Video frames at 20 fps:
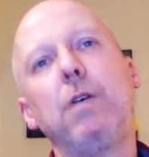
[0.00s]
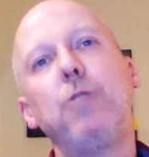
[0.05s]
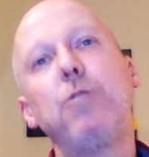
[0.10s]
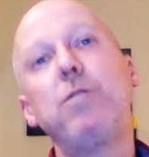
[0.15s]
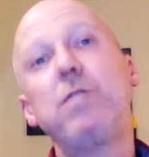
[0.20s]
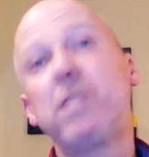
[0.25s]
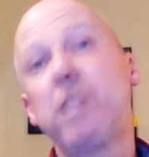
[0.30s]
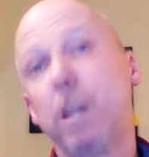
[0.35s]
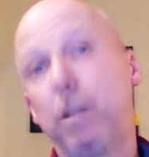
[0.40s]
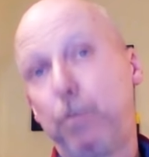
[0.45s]
who
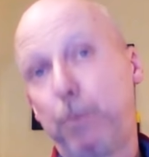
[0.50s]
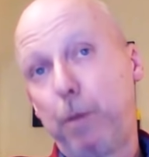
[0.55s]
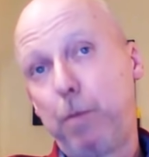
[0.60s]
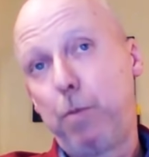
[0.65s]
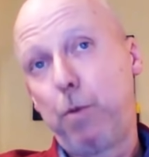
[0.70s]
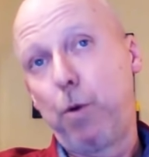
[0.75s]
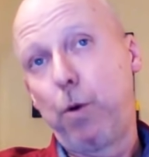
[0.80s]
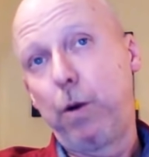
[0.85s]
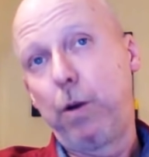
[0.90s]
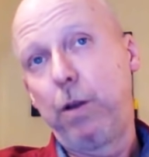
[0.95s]

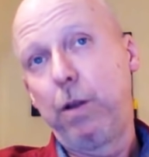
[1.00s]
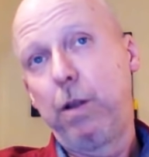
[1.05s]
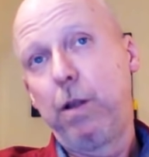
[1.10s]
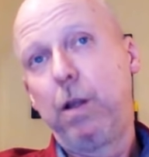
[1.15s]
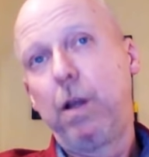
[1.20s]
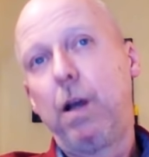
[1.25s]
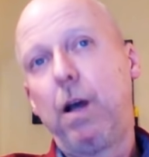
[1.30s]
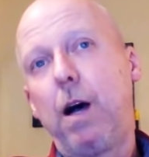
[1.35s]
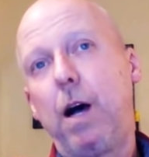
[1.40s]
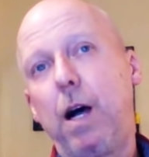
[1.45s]
self-report
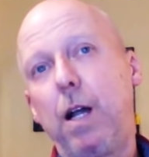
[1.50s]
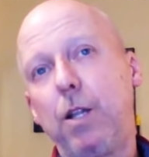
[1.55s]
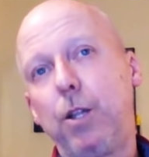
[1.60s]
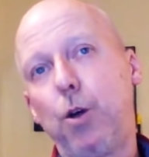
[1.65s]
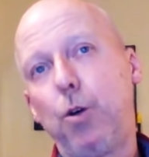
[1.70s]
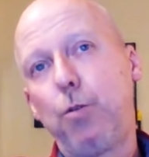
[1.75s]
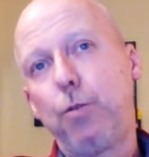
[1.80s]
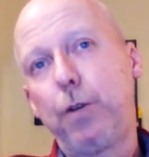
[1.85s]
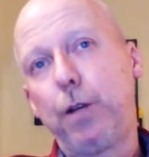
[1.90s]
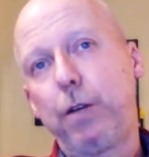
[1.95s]
a
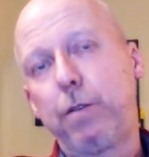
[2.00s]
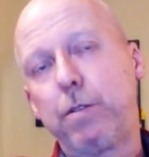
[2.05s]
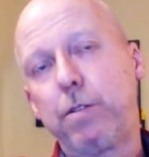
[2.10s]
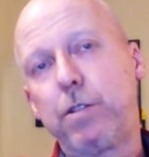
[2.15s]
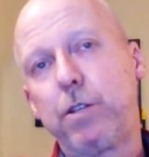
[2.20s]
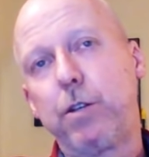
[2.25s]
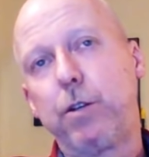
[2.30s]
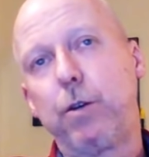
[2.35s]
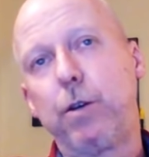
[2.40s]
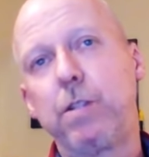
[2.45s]
low
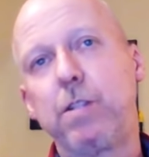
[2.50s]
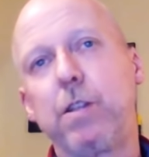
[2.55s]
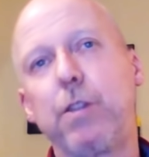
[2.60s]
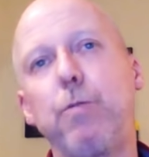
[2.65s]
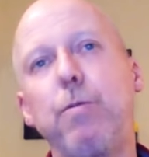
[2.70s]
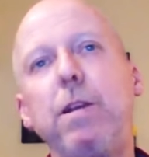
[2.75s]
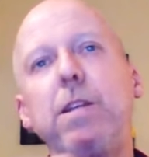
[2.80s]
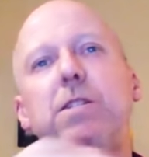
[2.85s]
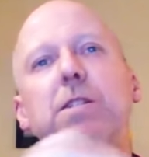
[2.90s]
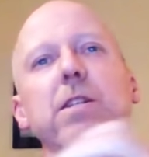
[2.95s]
frequency noise? And
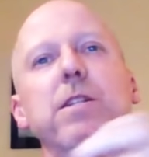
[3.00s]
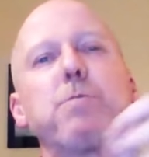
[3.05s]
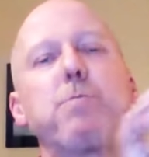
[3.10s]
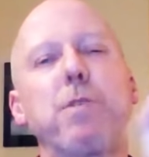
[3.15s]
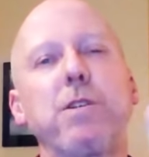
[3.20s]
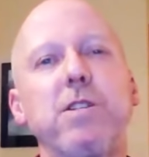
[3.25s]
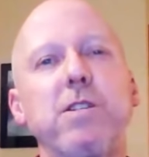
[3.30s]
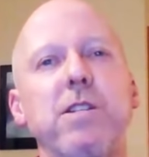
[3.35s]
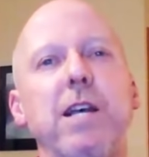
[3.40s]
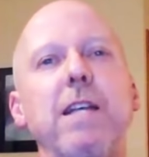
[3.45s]
the reason is
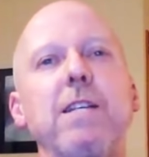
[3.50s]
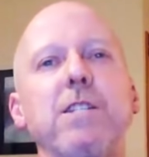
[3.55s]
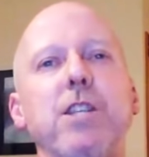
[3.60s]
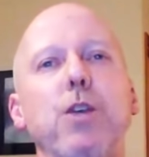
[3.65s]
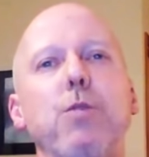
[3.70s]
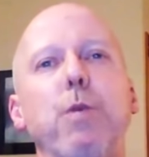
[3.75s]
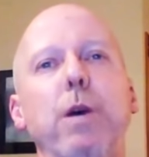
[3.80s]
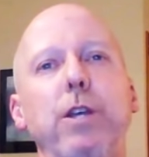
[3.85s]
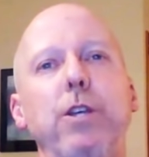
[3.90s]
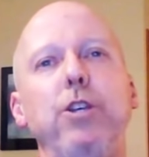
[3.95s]

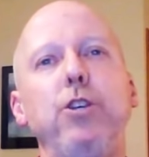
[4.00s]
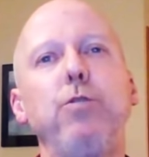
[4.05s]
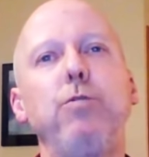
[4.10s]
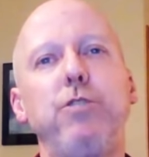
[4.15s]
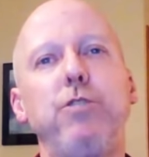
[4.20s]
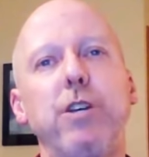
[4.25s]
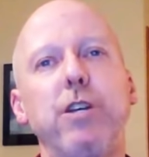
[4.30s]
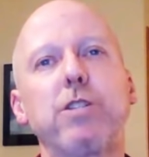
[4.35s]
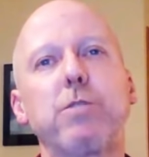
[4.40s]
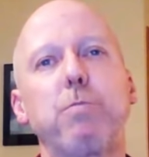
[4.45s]
precisely what you
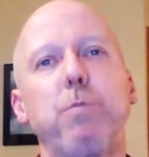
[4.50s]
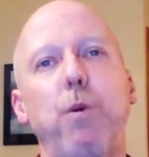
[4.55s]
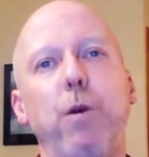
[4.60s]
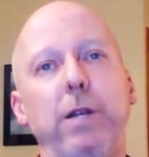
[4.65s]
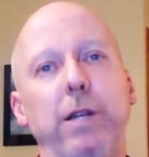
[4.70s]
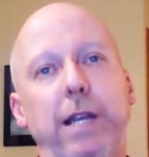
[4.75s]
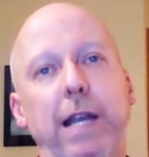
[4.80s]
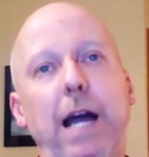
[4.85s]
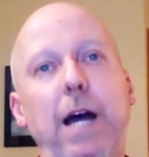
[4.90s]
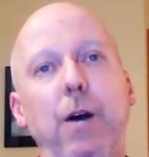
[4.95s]
just
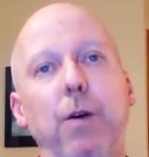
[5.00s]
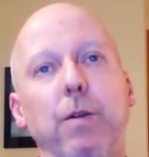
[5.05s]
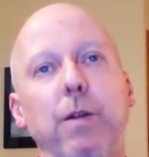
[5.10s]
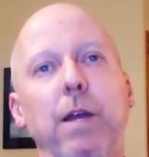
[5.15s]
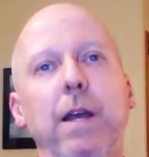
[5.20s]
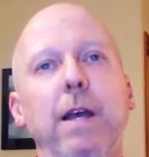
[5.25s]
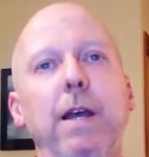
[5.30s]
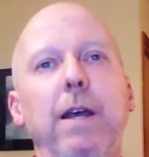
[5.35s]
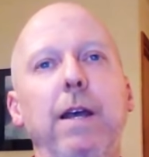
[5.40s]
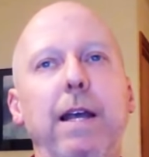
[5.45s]
pointed out.
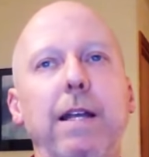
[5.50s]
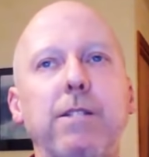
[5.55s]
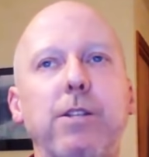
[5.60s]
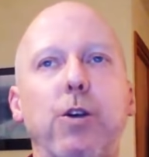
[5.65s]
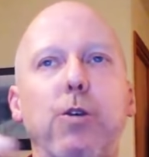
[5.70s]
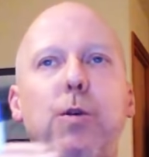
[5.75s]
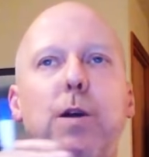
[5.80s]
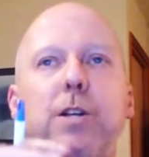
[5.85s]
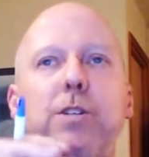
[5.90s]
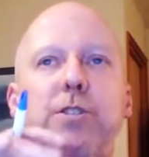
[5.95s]
It's
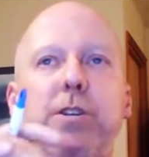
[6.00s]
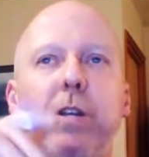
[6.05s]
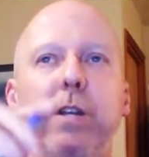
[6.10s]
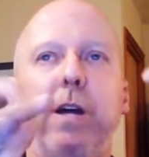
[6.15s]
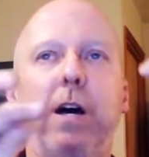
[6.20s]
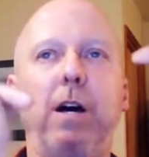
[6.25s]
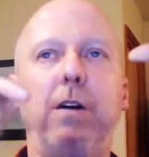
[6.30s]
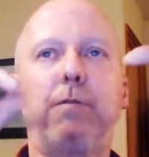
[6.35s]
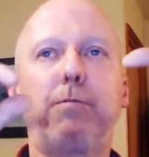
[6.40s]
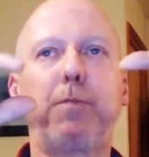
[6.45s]
a
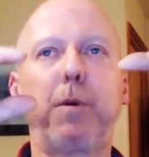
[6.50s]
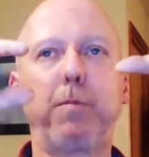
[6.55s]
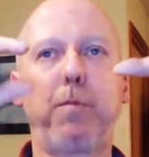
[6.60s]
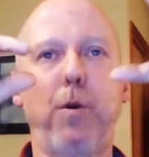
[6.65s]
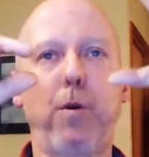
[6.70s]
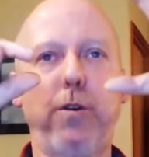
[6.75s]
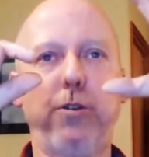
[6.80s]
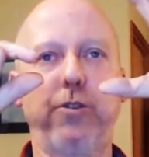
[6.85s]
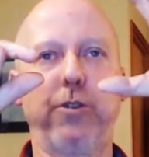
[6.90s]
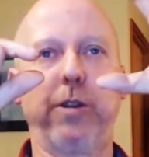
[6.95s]
question of
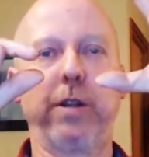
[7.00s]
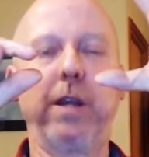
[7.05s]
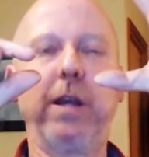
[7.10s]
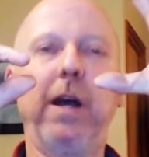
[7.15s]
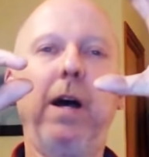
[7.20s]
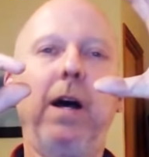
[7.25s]
proportion.